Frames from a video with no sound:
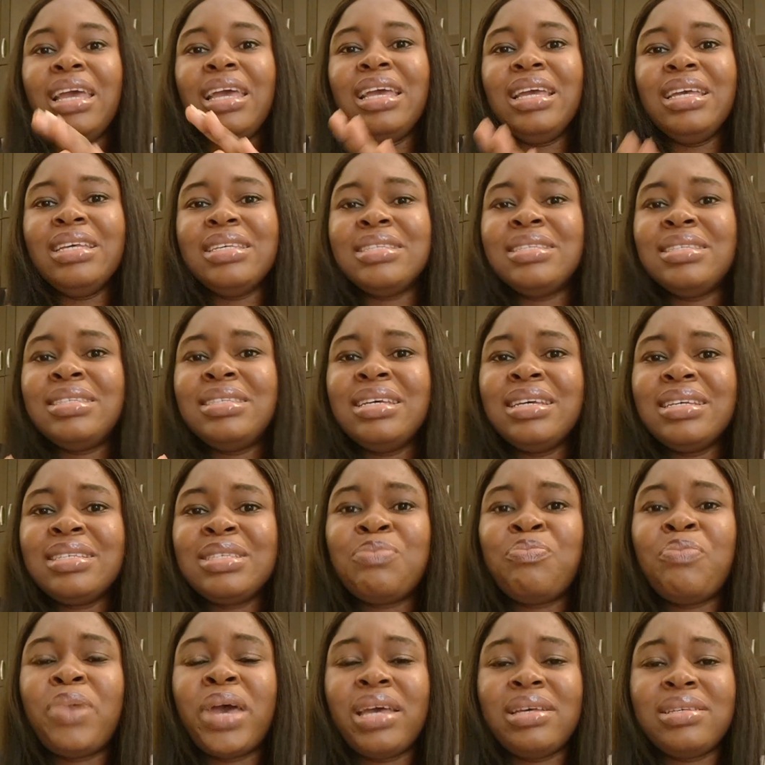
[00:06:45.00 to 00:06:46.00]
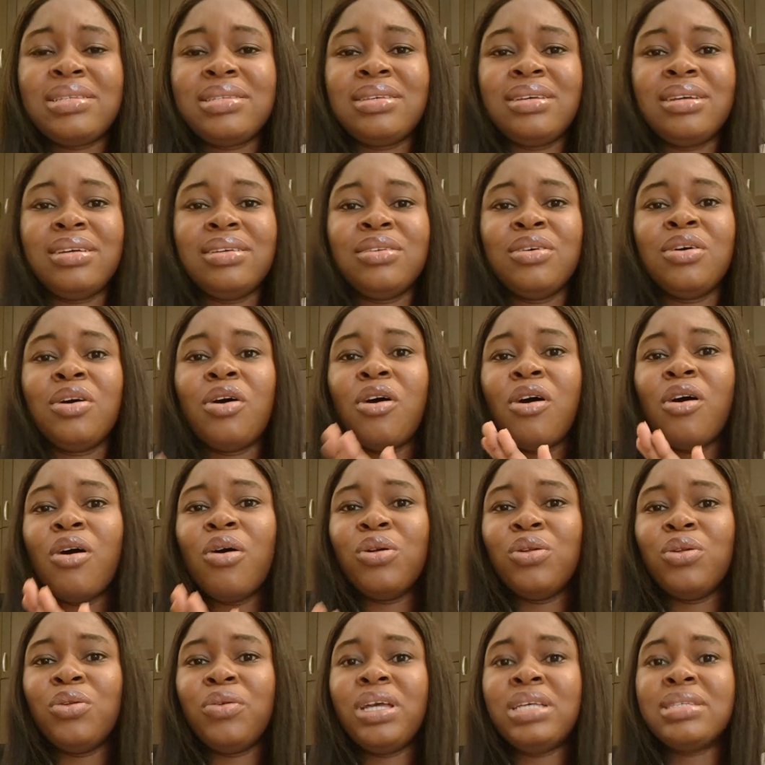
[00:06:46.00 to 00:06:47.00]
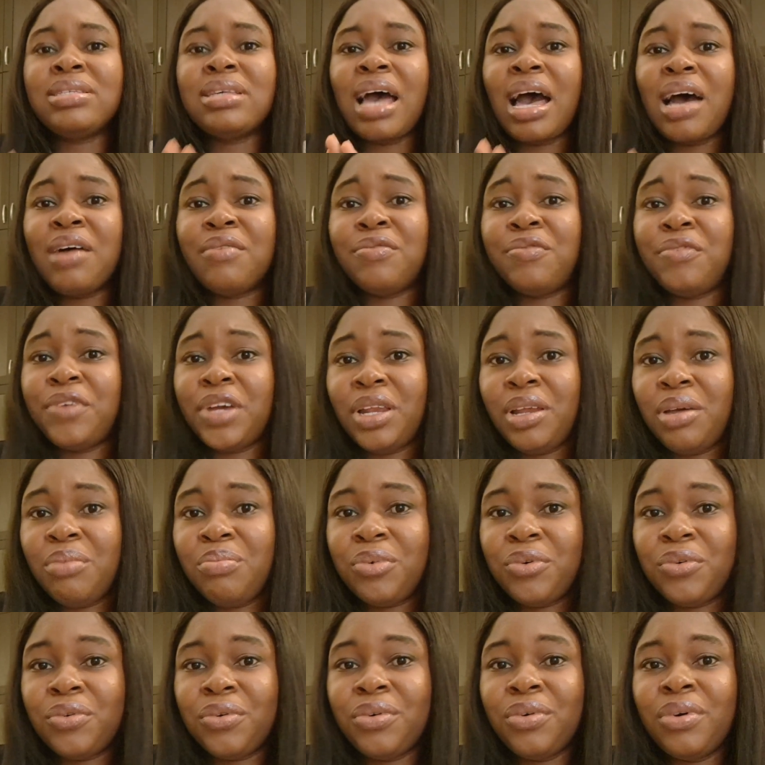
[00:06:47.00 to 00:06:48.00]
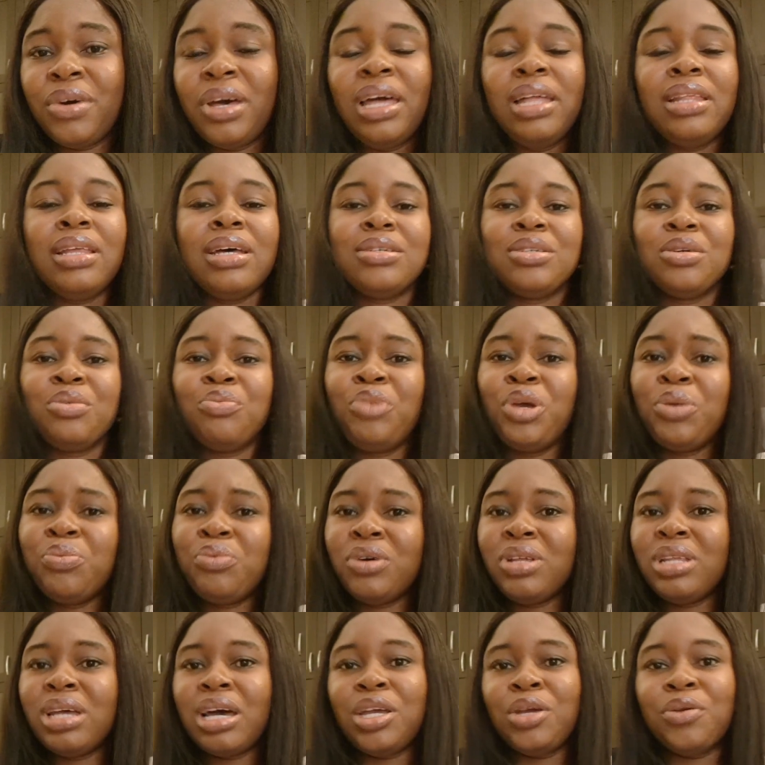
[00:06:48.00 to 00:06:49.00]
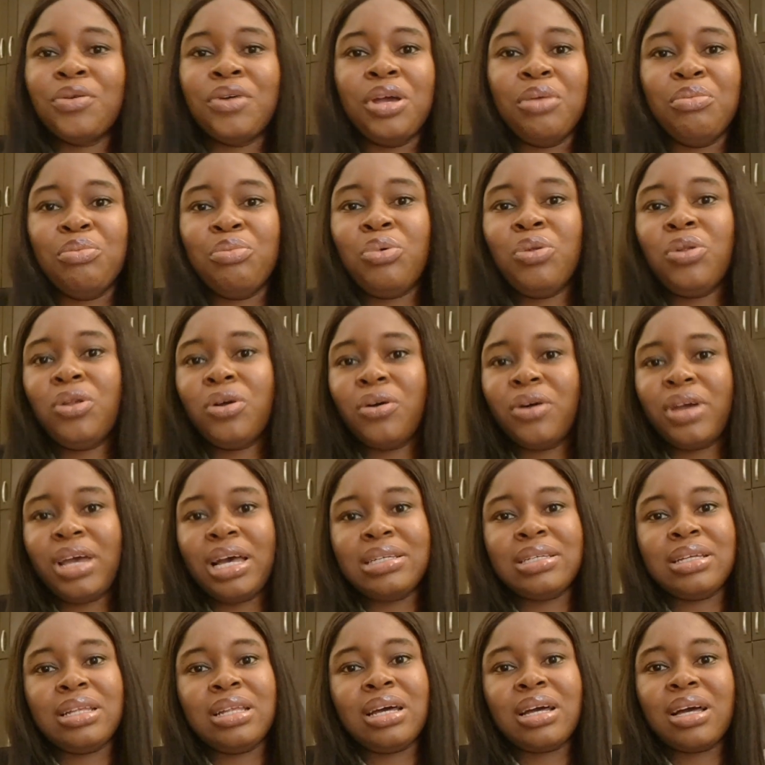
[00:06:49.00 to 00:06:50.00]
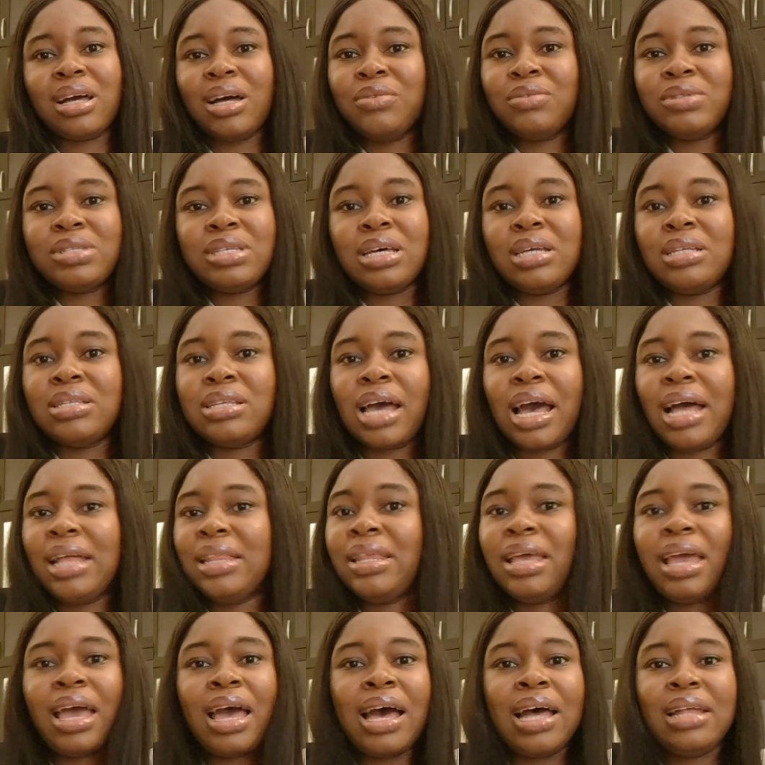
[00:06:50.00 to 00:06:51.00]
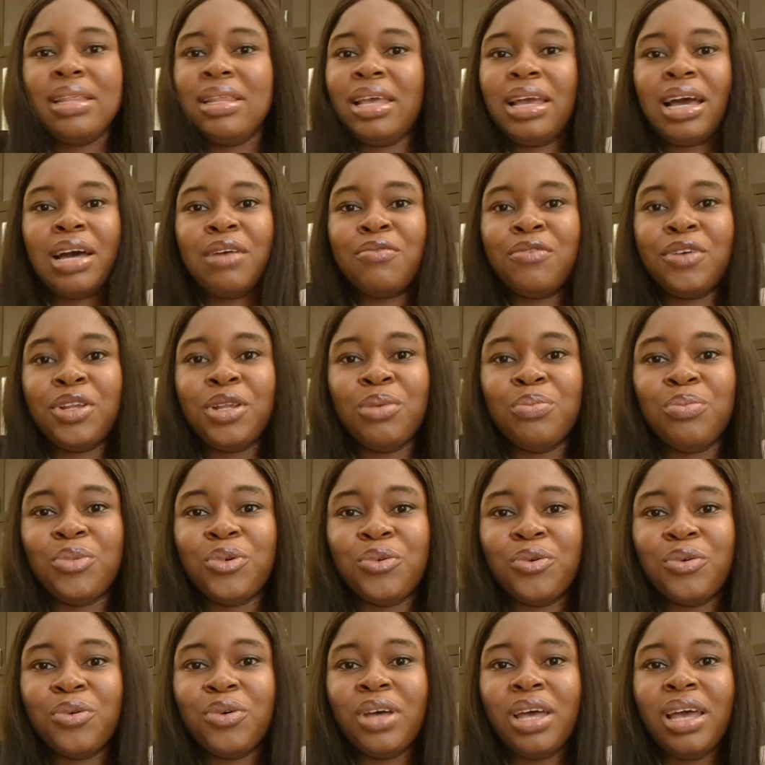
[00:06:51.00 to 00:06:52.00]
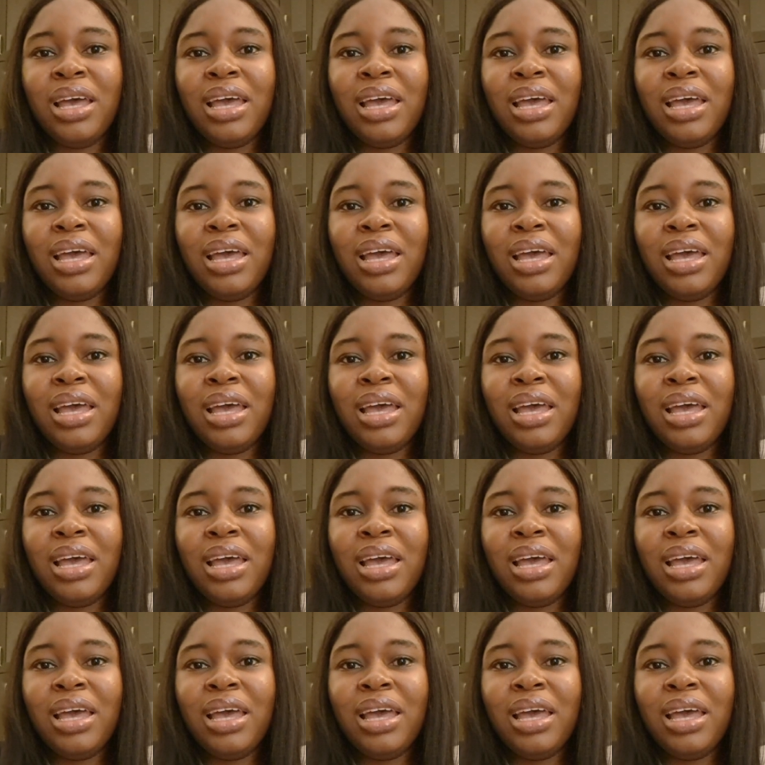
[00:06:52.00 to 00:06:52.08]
Is this person always available? There are some people that you employ as an accountant and they are hardly available.